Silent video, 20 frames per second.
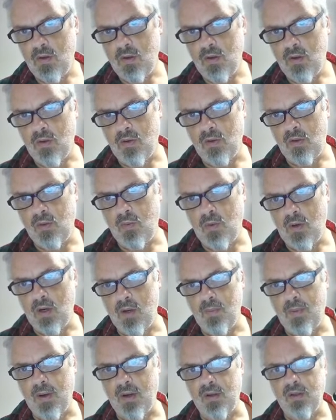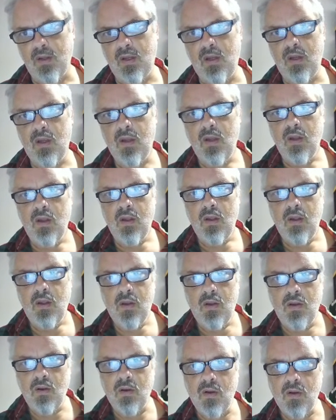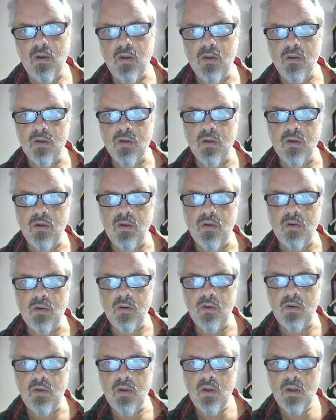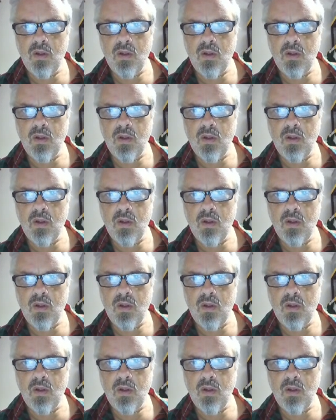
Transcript: Only one, apparently. You can also